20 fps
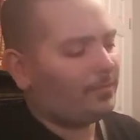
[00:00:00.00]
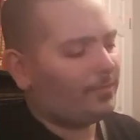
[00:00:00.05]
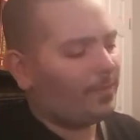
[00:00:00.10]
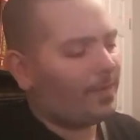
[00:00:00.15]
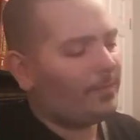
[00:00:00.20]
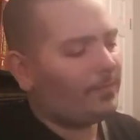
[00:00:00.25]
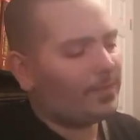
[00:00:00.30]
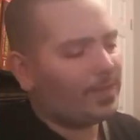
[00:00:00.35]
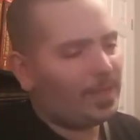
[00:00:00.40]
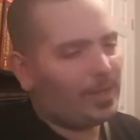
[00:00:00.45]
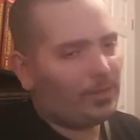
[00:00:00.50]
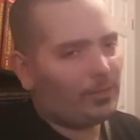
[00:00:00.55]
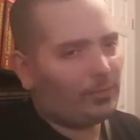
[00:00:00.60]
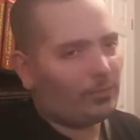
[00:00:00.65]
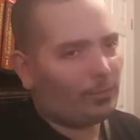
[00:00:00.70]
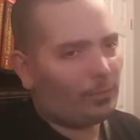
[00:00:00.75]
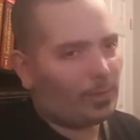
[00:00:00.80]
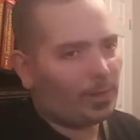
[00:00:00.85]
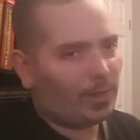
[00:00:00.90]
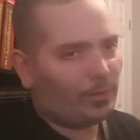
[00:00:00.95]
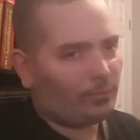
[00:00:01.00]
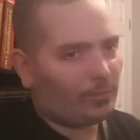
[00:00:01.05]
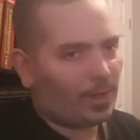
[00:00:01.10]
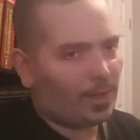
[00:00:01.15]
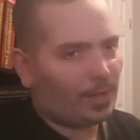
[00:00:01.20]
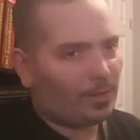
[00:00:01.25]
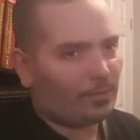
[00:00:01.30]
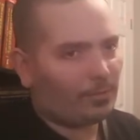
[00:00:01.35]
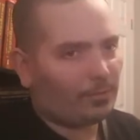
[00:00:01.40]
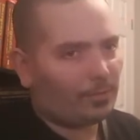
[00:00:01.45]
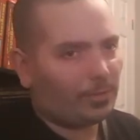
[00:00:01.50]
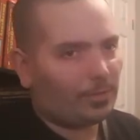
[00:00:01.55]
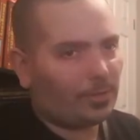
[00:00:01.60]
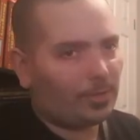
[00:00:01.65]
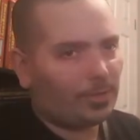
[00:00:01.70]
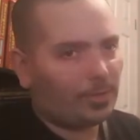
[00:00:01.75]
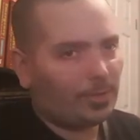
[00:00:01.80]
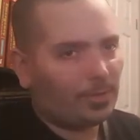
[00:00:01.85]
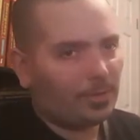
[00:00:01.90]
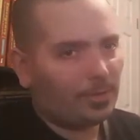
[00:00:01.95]
15, 20
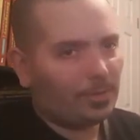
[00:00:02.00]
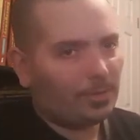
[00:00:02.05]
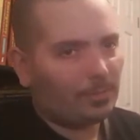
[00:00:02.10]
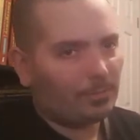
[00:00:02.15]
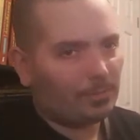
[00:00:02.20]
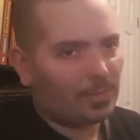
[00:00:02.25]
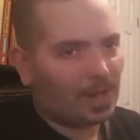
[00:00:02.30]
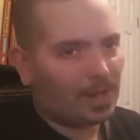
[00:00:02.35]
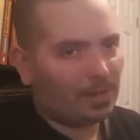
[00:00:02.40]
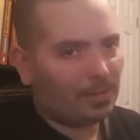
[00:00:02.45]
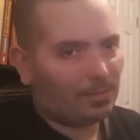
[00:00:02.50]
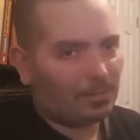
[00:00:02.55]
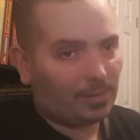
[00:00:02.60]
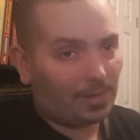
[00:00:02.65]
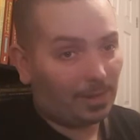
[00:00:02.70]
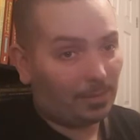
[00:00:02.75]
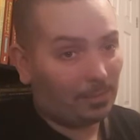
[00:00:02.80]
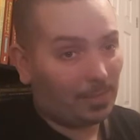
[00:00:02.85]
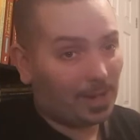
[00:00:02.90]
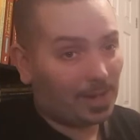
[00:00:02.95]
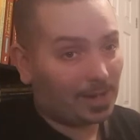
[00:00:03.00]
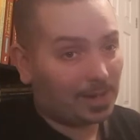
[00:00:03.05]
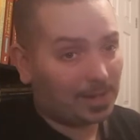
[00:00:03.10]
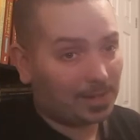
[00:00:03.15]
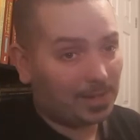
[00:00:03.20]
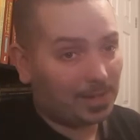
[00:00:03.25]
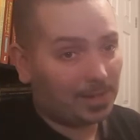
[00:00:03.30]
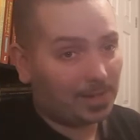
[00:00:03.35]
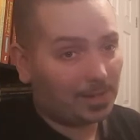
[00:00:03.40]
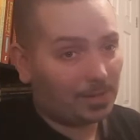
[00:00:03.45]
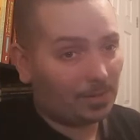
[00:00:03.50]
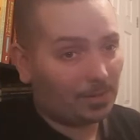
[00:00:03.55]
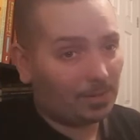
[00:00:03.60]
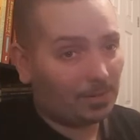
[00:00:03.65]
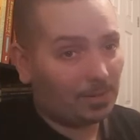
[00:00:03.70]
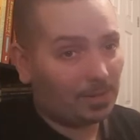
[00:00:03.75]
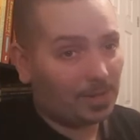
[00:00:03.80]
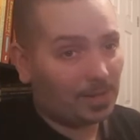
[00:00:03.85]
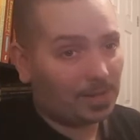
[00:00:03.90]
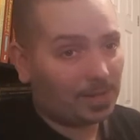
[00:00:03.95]
round magazines
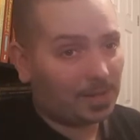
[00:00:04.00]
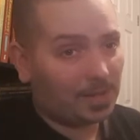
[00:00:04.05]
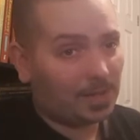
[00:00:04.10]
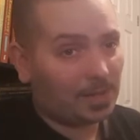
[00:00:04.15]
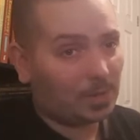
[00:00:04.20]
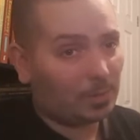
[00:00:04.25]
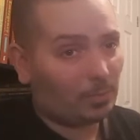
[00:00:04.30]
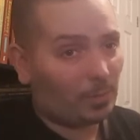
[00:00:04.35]
on these things.